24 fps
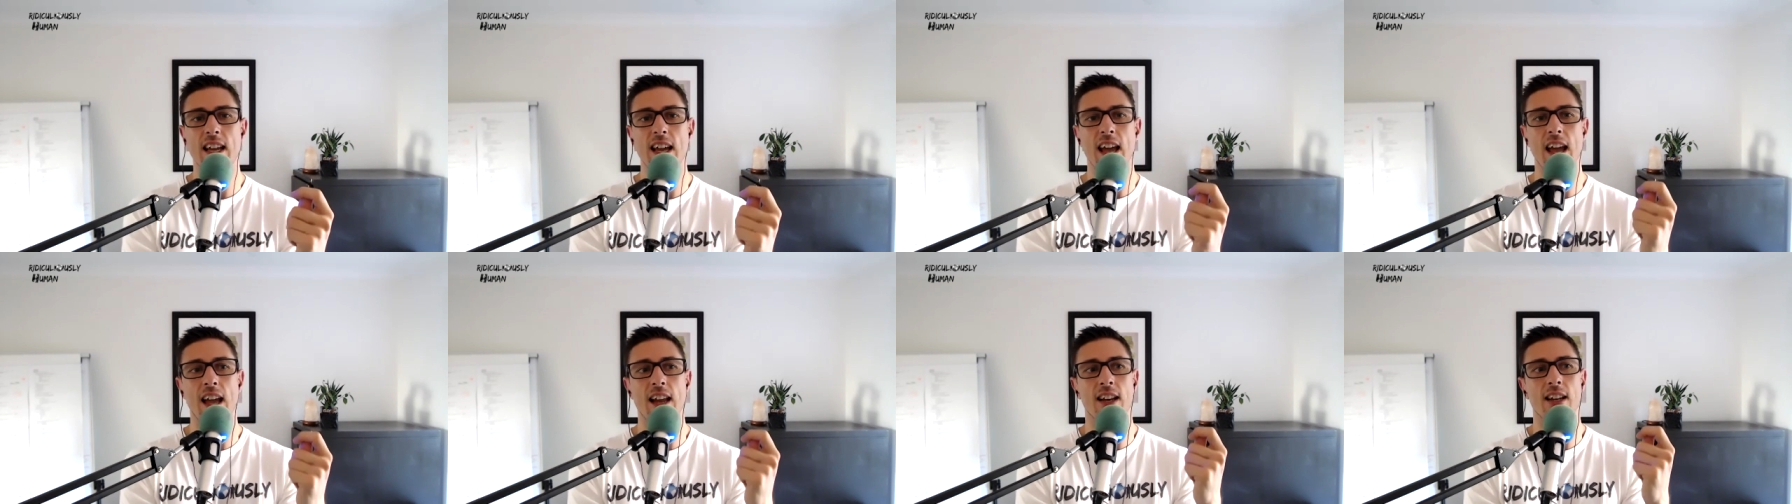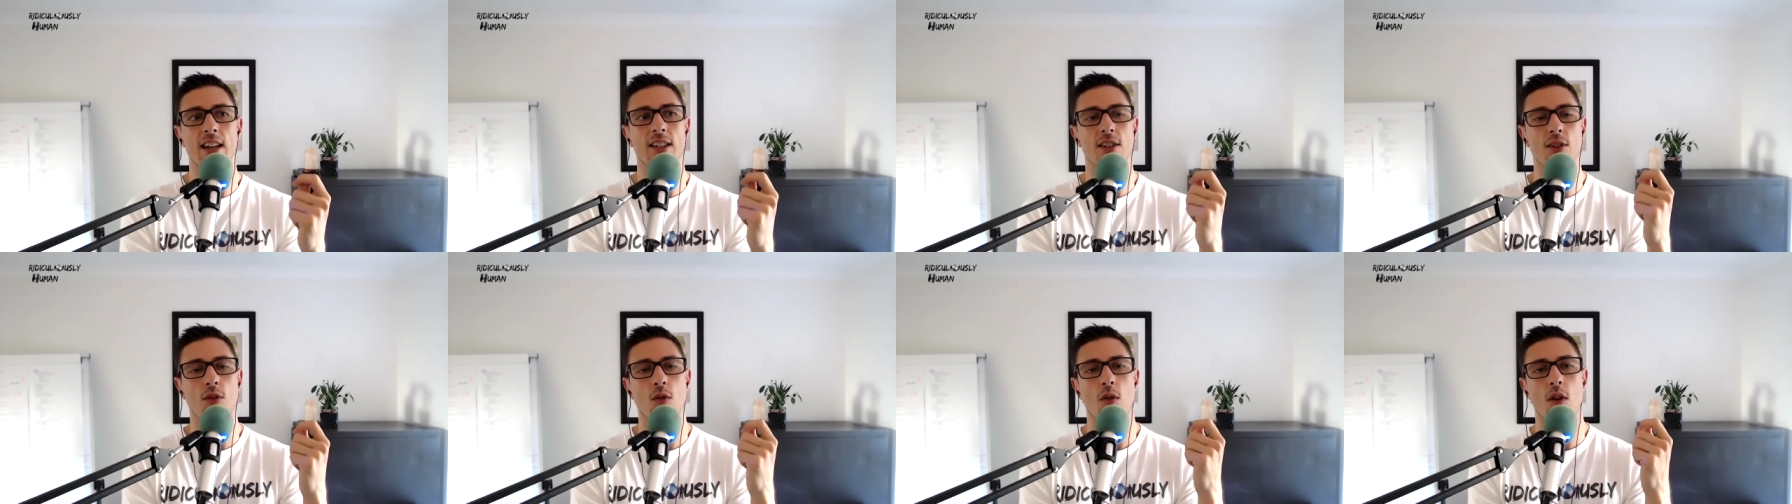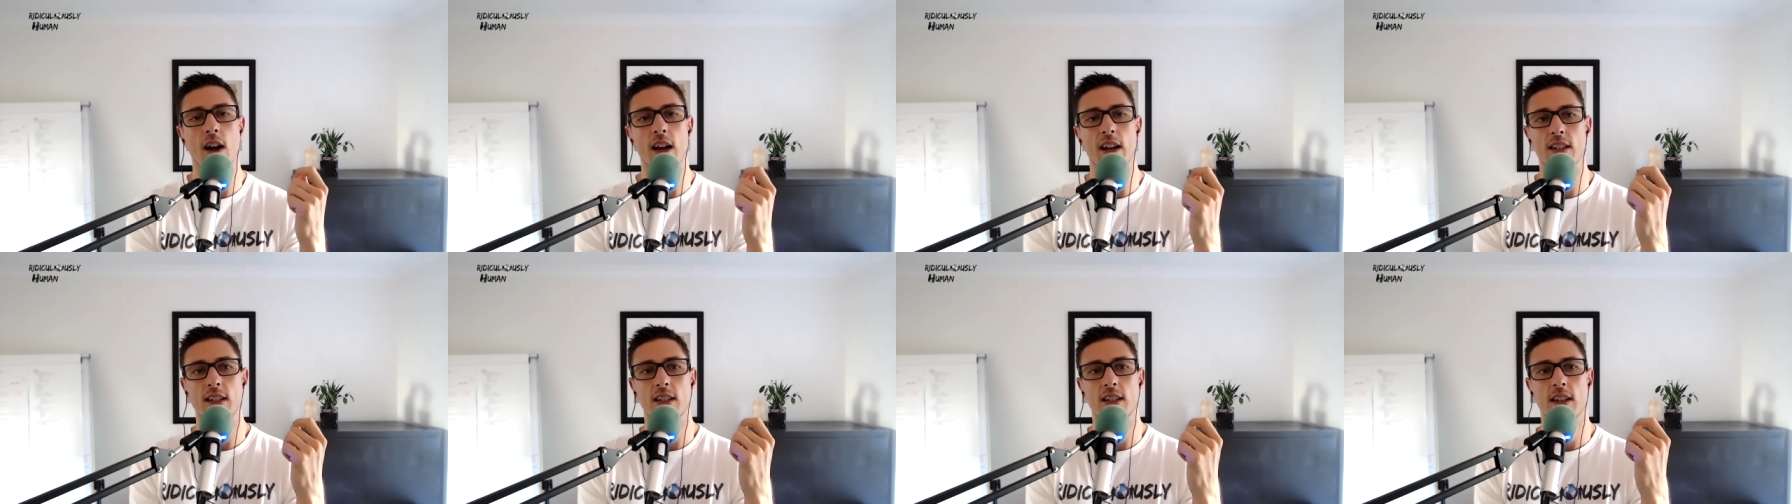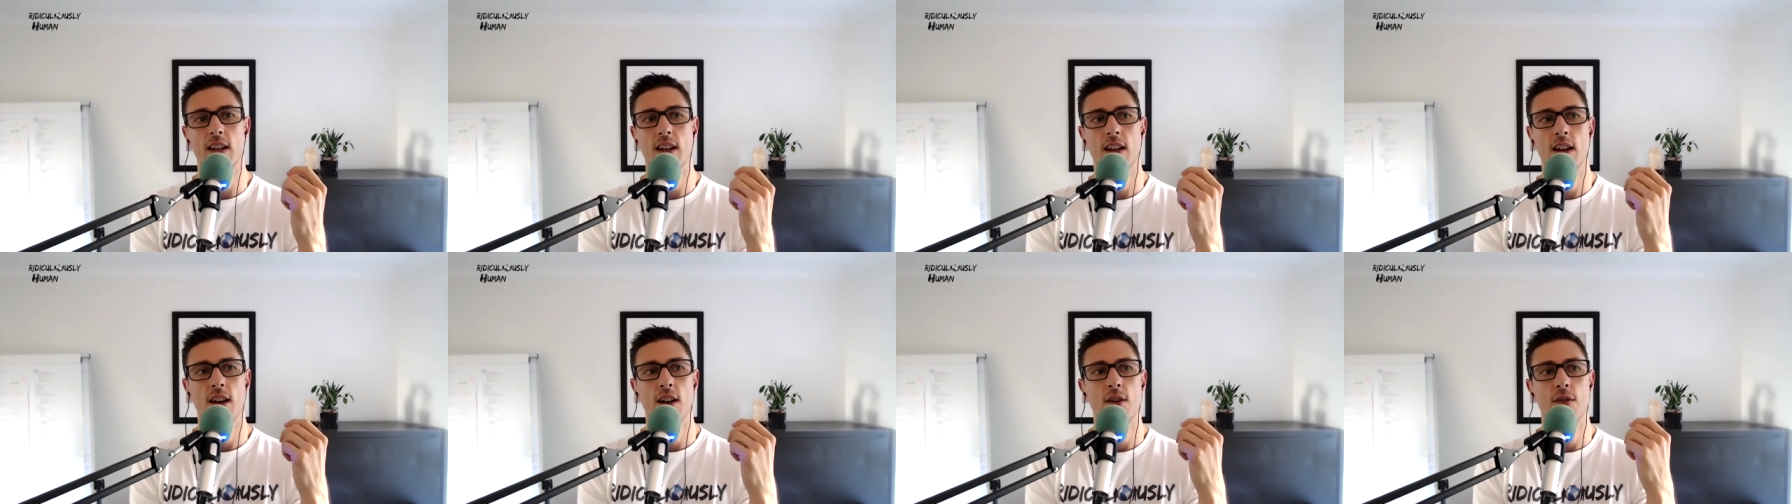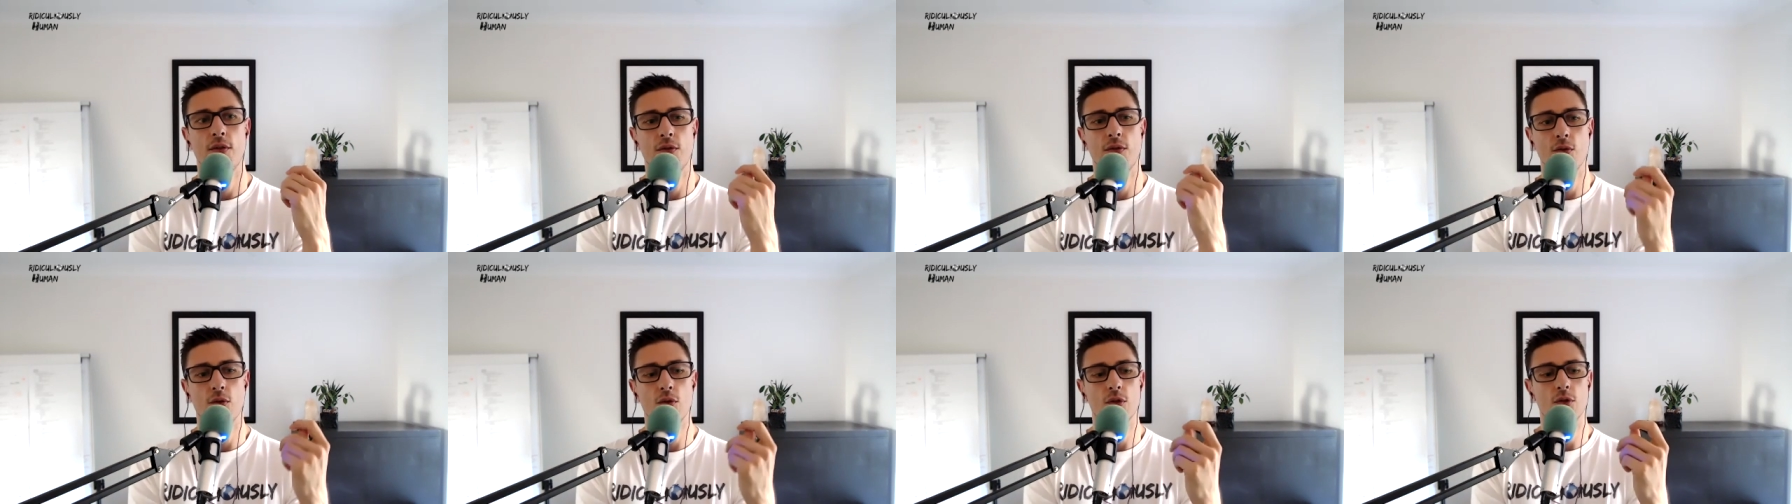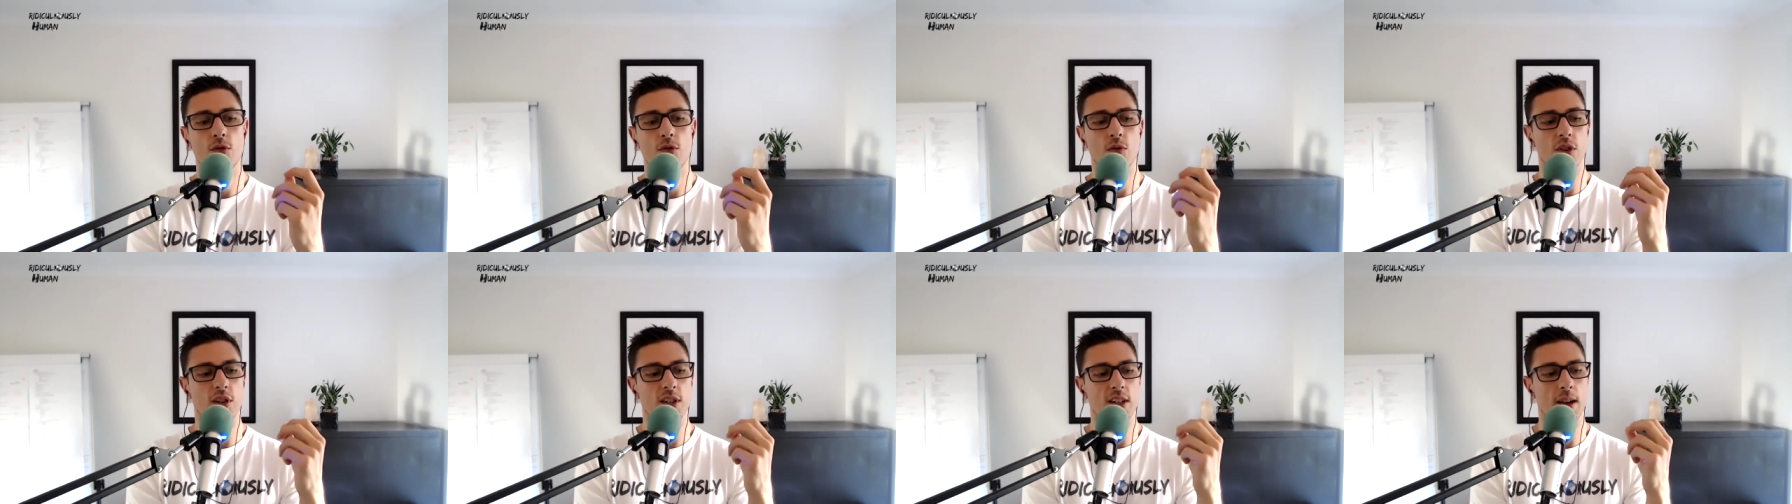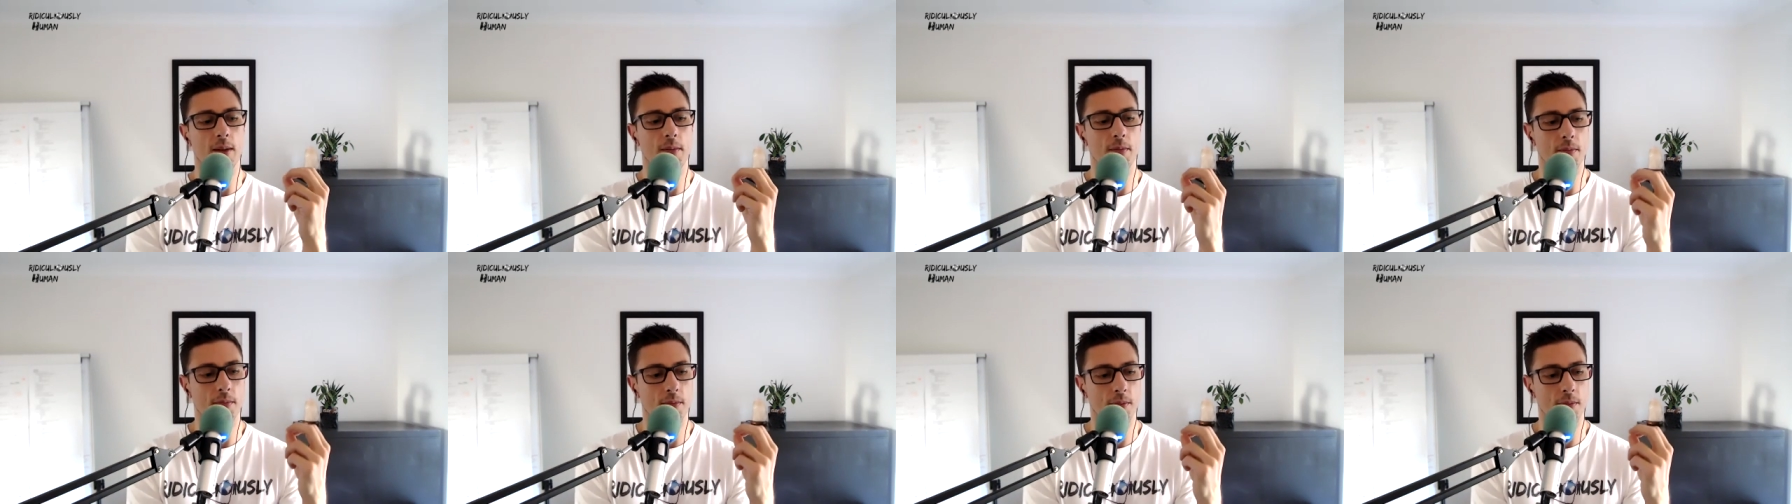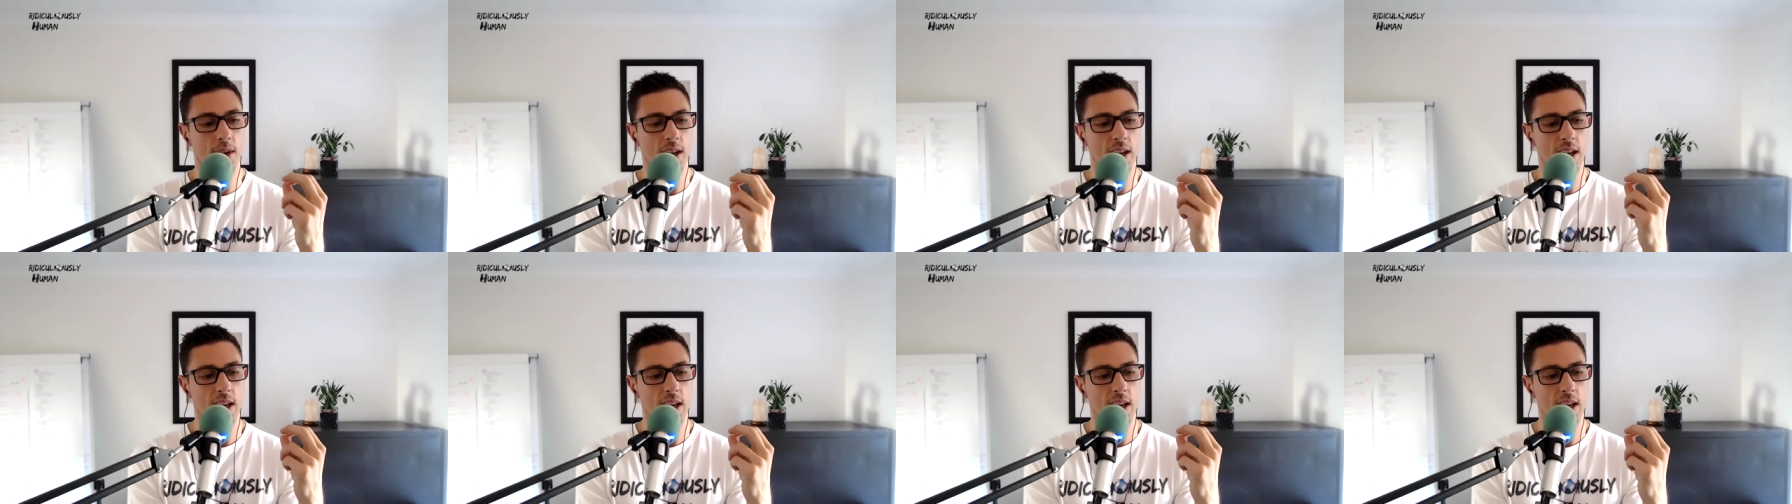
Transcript: and it's quite fraught with some